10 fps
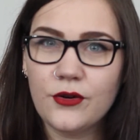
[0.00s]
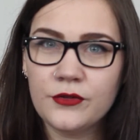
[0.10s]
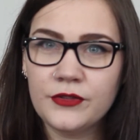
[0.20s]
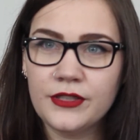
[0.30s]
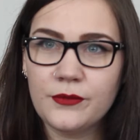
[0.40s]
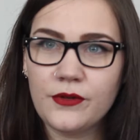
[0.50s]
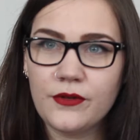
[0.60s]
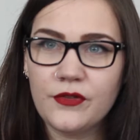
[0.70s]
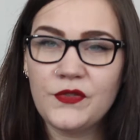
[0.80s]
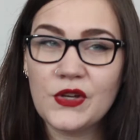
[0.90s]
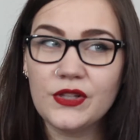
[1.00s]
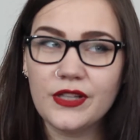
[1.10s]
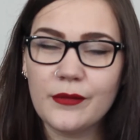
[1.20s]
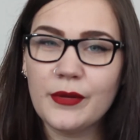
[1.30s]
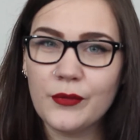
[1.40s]
hopefully we'll feel a
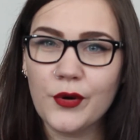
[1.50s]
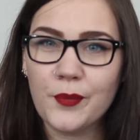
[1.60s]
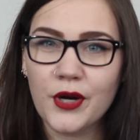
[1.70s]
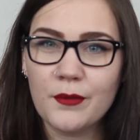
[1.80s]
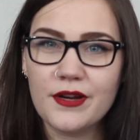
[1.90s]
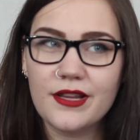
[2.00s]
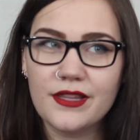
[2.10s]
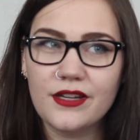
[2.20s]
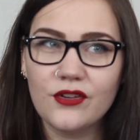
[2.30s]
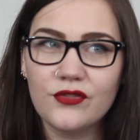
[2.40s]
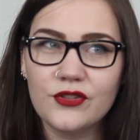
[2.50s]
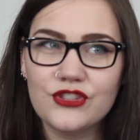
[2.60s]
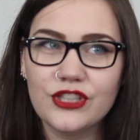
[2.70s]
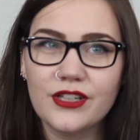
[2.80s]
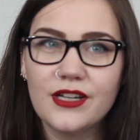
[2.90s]
little bit more permanent in the near
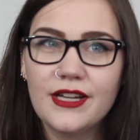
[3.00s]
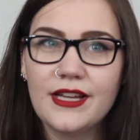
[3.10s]
future